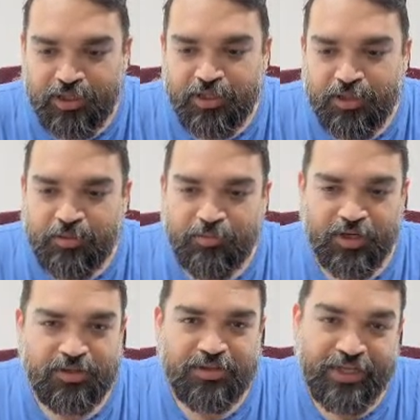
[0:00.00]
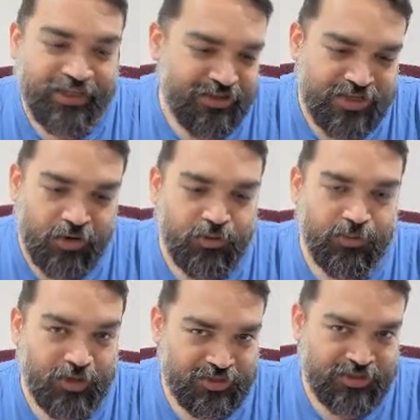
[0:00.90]
But here is how it
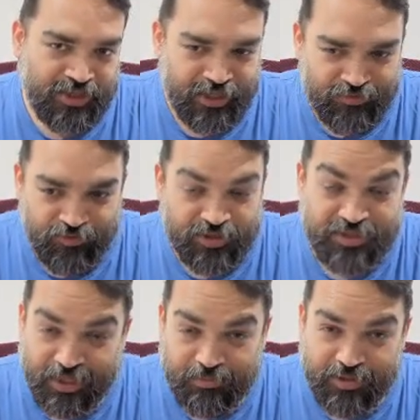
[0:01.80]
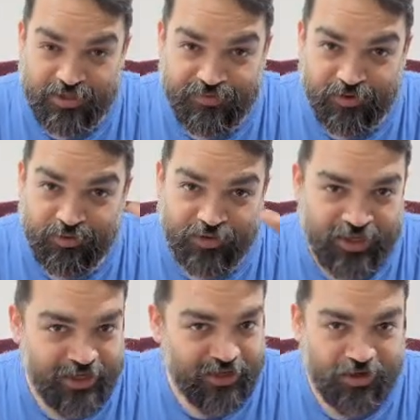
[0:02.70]
works, right? First step is for you to create an
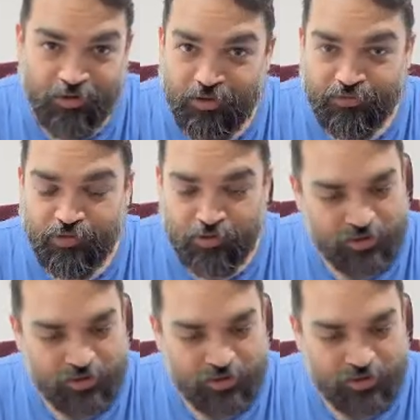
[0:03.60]
account, of course.